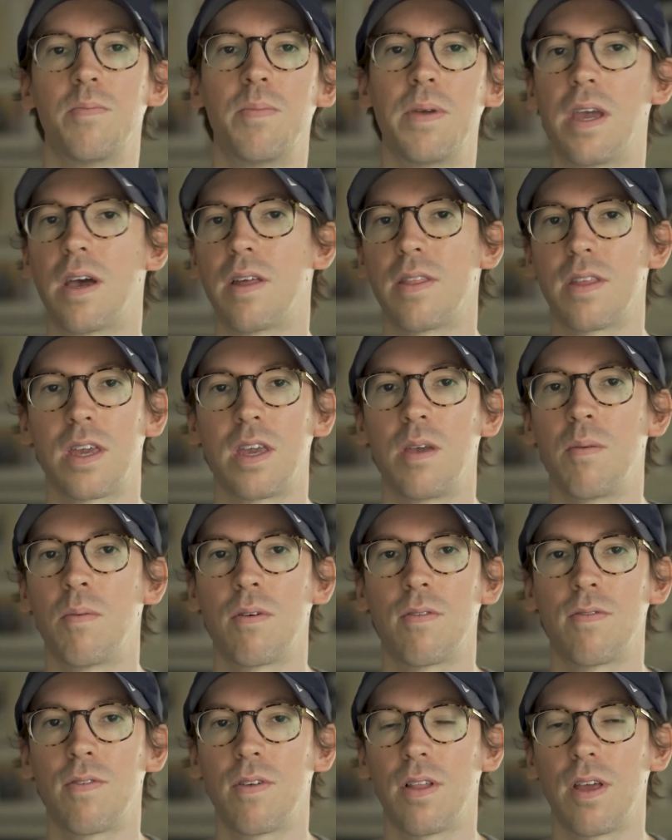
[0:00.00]
beyond the
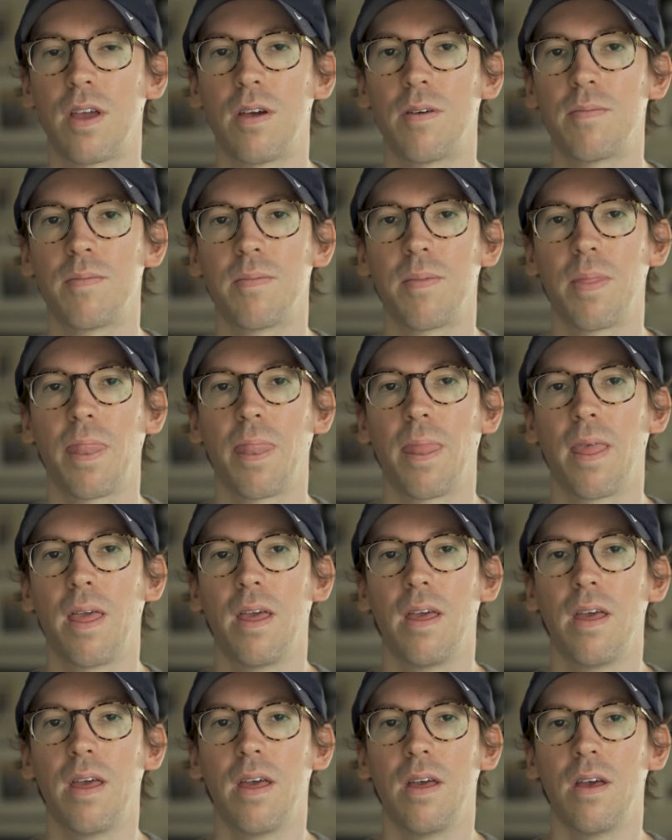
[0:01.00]
Keyboard Folio.
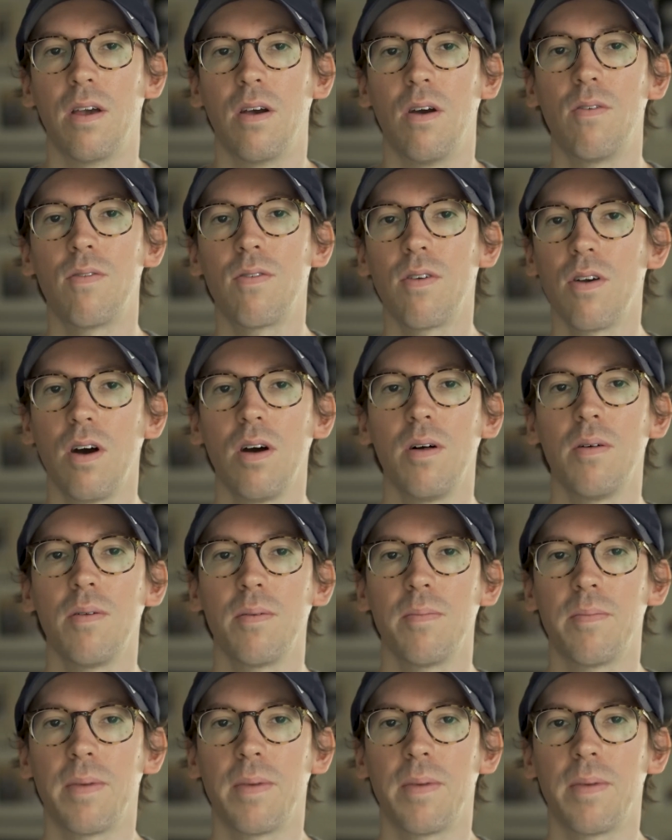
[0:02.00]
Overall,